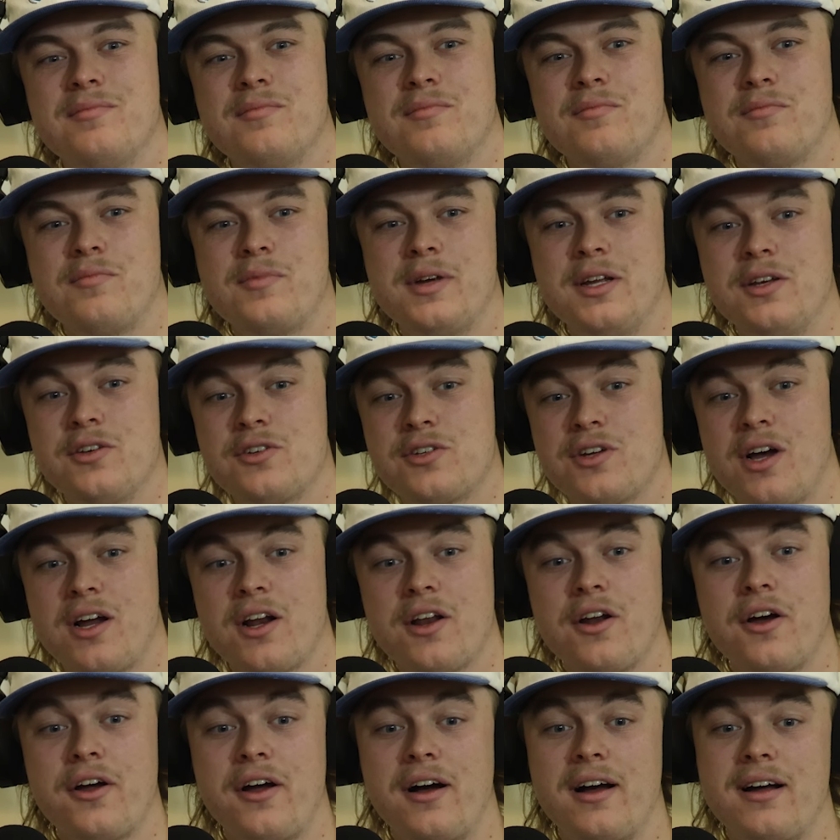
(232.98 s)
Which I
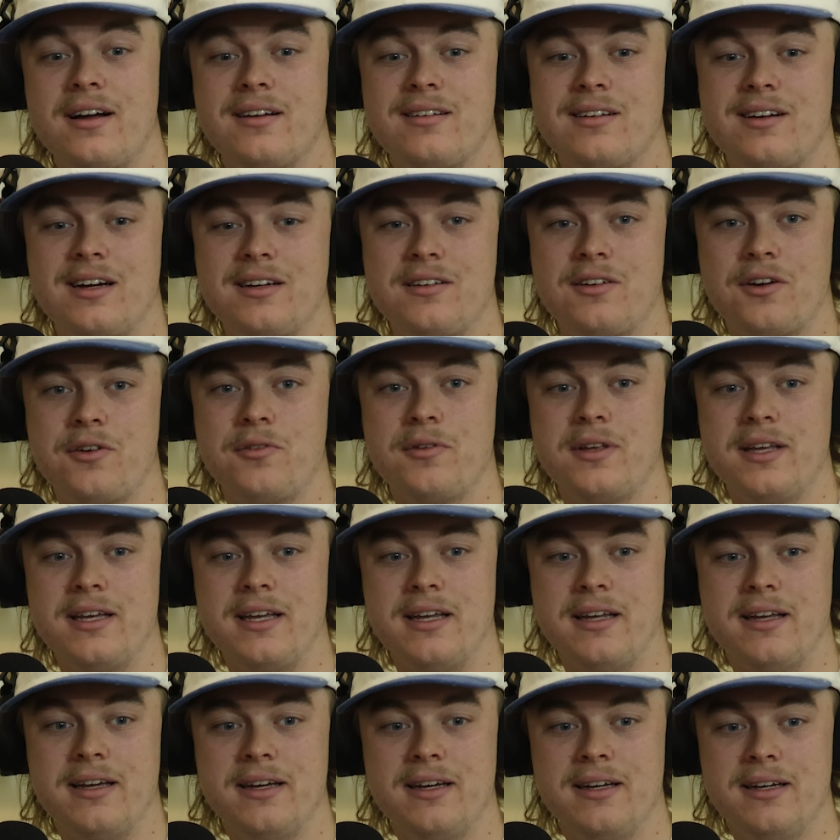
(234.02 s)
don't know, I don't
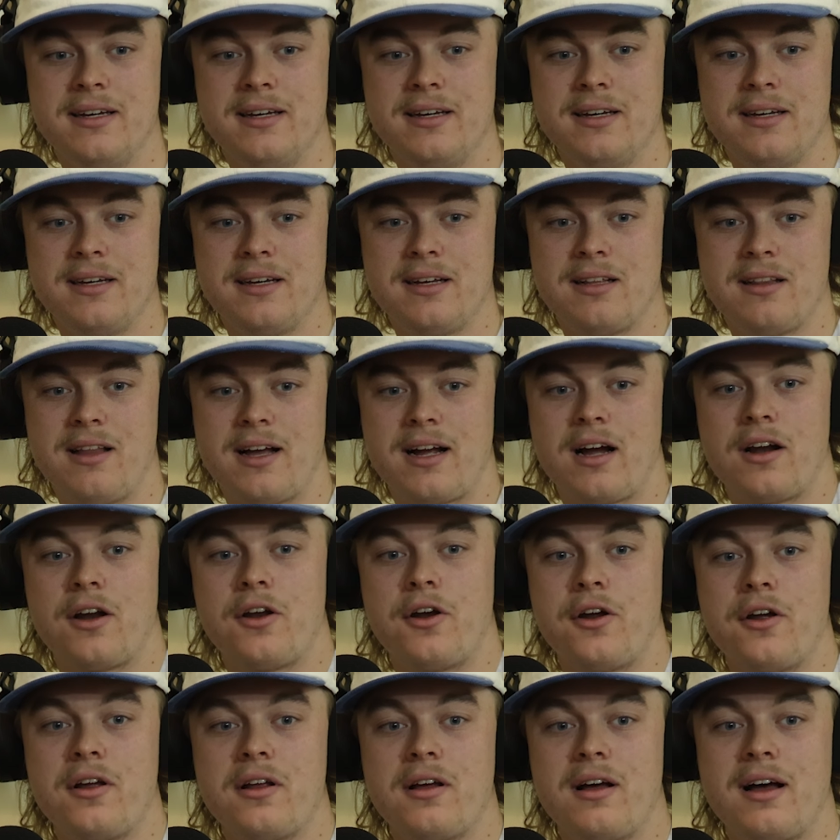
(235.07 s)
really... Like, I don't
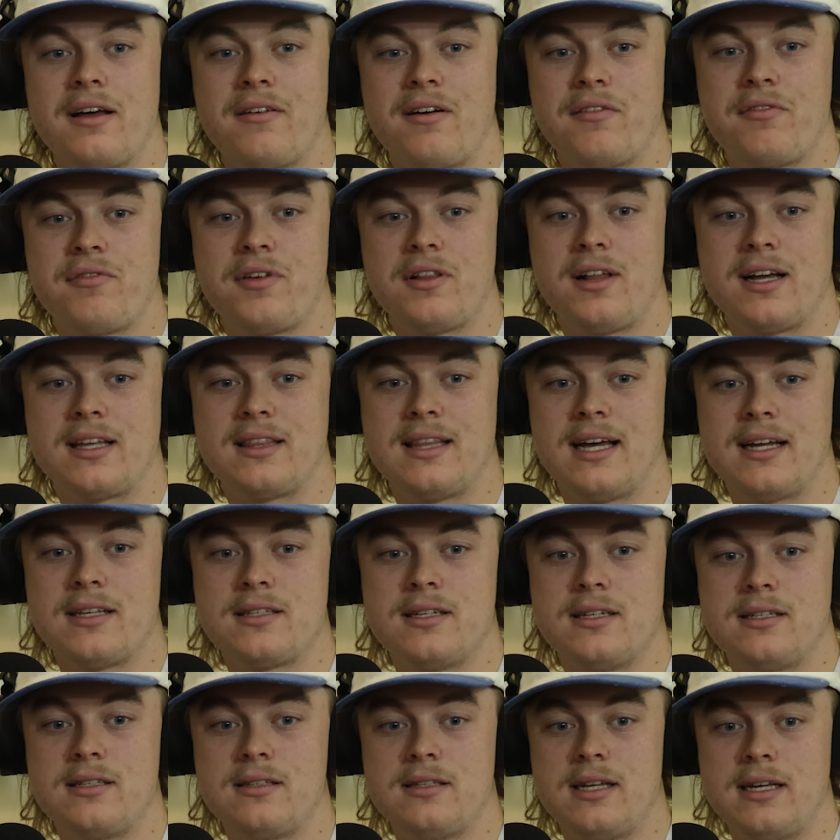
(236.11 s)
know. I feel like
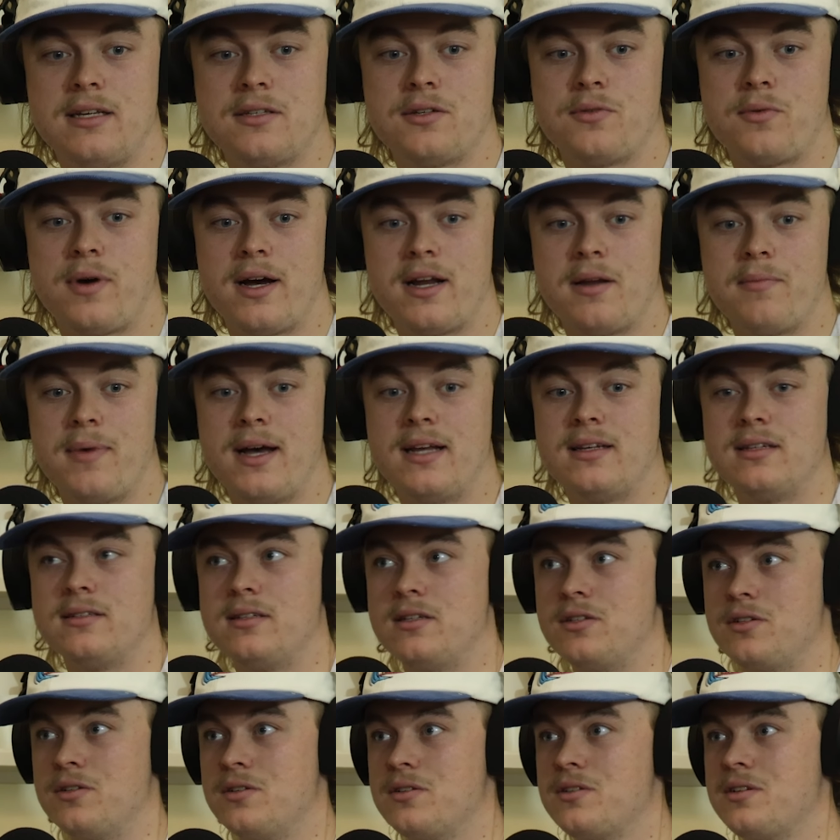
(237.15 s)
that's a decent way to make
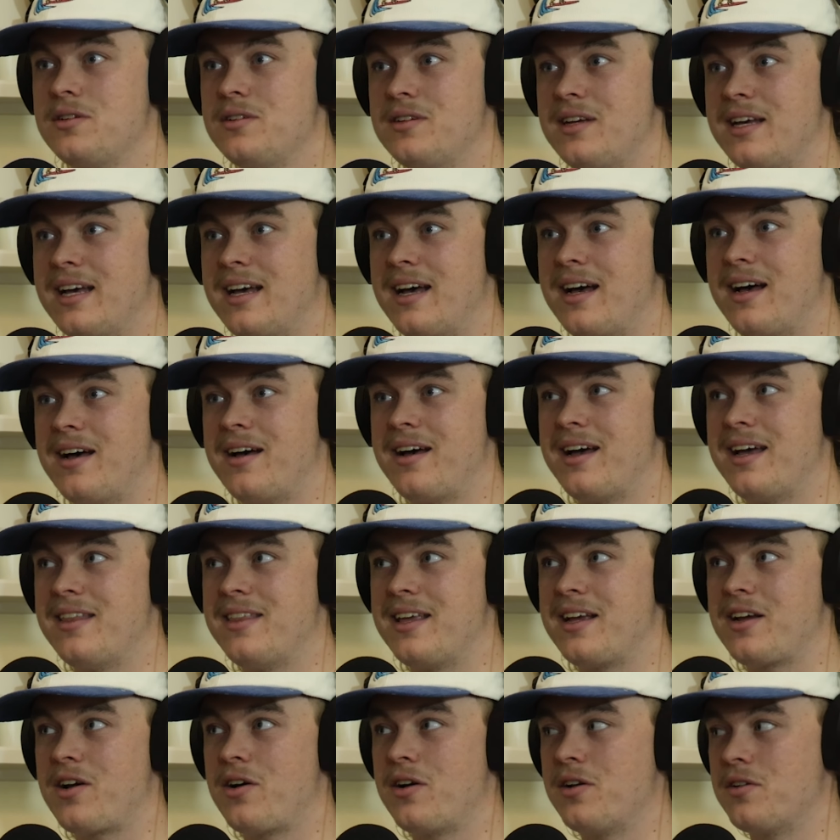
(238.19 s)
decisions, and
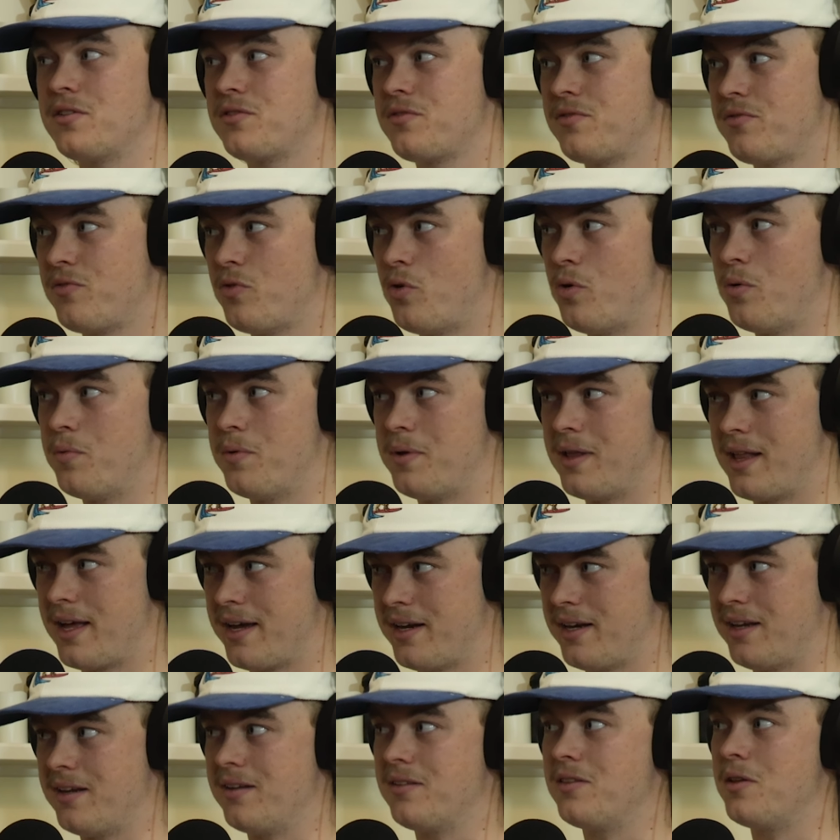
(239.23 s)
then kind of
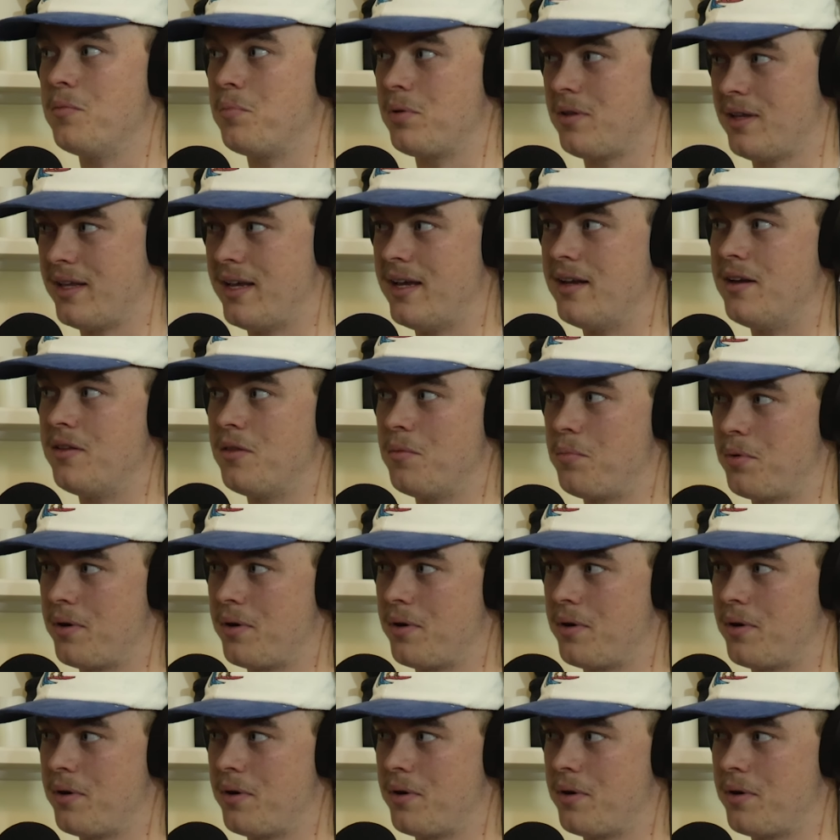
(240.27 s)
formulating the plan and the